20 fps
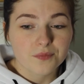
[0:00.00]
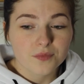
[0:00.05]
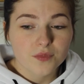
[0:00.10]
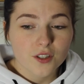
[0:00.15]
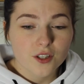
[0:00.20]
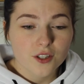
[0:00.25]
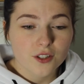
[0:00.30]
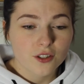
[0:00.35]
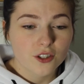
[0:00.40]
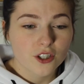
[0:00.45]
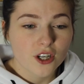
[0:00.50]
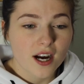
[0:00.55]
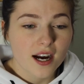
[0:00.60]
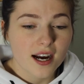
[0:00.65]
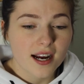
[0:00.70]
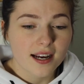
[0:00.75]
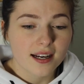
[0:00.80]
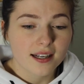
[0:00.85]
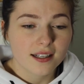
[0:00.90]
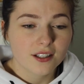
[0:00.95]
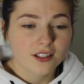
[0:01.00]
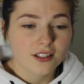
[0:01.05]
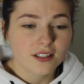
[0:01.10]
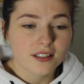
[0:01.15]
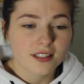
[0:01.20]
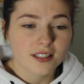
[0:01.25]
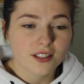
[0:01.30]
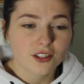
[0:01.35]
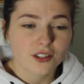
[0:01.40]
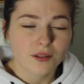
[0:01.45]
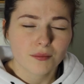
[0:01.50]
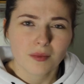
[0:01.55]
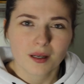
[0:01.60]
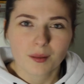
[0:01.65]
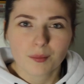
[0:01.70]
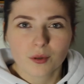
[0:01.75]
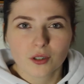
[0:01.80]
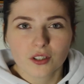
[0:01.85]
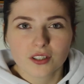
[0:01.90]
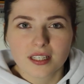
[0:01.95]
just to try and condition my
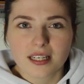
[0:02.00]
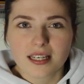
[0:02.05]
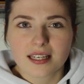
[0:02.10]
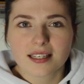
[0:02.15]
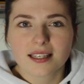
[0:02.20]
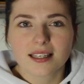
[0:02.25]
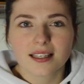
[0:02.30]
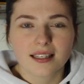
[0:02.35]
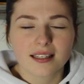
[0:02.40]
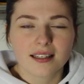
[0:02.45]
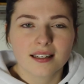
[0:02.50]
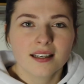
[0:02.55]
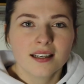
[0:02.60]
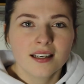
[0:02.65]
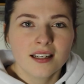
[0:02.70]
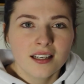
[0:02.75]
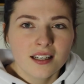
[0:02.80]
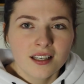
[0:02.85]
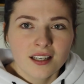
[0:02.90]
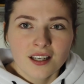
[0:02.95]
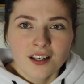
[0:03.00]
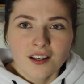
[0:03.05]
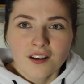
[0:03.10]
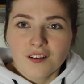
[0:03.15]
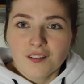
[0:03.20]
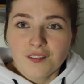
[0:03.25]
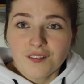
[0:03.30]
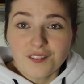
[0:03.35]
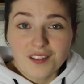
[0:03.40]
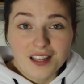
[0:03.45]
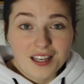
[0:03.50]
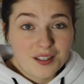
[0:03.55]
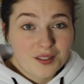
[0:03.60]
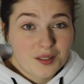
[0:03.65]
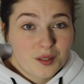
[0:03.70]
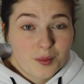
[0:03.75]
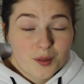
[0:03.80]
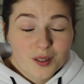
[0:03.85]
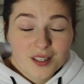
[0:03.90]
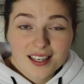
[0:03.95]
body, get it
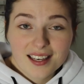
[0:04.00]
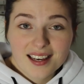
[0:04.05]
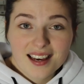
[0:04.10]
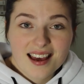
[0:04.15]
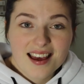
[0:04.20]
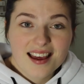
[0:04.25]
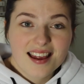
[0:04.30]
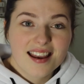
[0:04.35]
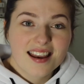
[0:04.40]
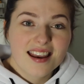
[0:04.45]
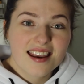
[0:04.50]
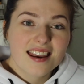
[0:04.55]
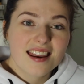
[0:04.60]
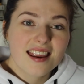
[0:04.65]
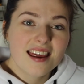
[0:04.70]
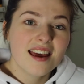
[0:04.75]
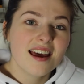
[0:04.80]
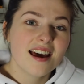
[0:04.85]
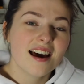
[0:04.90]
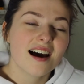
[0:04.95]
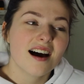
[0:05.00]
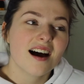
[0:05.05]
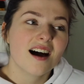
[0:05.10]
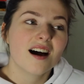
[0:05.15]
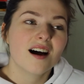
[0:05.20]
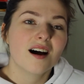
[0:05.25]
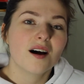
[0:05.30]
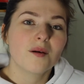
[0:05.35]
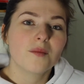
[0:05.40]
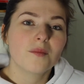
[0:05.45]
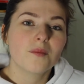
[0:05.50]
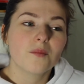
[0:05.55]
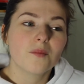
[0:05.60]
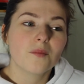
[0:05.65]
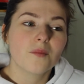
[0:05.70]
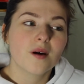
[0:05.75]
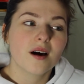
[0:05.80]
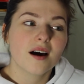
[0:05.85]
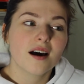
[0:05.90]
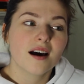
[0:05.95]
flexible again,
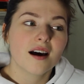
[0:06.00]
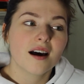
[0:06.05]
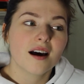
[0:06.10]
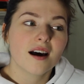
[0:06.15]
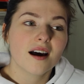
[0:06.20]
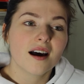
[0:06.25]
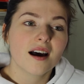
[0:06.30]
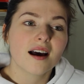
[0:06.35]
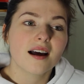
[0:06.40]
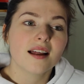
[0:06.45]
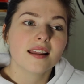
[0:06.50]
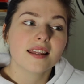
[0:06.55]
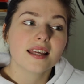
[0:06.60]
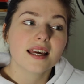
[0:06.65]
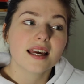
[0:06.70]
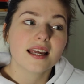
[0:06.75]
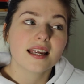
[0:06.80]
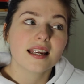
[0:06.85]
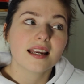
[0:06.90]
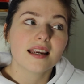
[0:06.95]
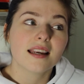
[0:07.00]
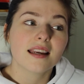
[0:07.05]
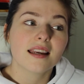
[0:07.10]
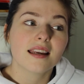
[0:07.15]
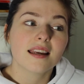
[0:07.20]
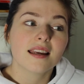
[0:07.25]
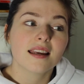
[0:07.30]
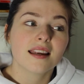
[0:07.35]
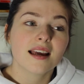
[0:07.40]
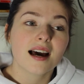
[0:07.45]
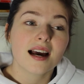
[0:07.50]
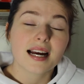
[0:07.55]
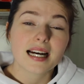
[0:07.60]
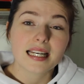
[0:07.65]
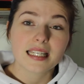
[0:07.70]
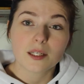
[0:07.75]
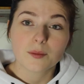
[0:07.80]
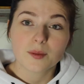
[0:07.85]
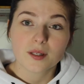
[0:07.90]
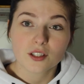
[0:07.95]
and then I
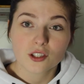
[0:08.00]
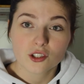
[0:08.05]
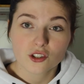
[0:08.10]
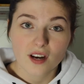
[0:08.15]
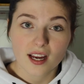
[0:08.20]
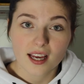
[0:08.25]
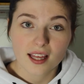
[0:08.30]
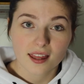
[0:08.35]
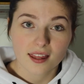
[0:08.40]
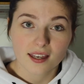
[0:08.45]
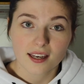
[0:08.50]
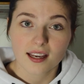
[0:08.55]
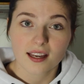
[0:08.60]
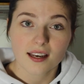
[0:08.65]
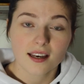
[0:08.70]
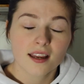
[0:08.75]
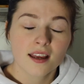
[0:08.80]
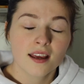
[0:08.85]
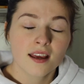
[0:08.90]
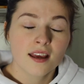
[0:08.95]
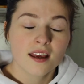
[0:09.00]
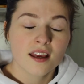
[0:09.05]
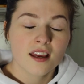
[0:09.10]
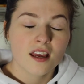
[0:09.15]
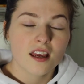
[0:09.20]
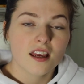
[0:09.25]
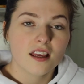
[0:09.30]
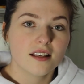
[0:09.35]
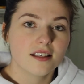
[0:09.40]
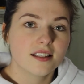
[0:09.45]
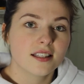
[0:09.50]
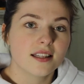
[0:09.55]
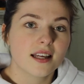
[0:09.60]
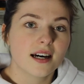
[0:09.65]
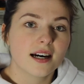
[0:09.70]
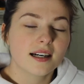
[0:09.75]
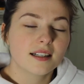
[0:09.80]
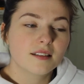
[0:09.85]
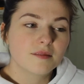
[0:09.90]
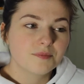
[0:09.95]
added a bit of strengthening into
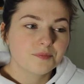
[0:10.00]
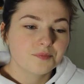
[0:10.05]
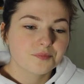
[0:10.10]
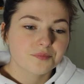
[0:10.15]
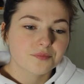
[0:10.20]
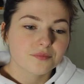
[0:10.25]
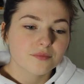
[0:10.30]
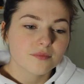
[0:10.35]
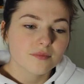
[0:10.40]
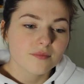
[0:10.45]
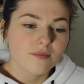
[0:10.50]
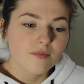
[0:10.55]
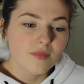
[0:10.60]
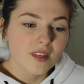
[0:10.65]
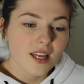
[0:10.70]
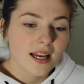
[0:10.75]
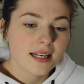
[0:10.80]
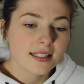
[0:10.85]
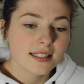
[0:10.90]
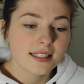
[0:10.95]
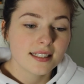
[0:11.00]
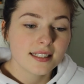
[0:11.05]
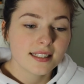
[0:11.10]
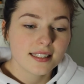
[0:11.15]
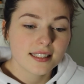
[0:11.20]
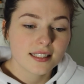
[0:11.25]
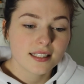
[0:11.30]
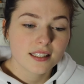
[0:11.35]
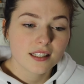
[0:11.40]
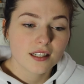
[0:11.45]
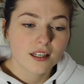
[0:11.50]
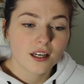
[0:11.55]
that. I did,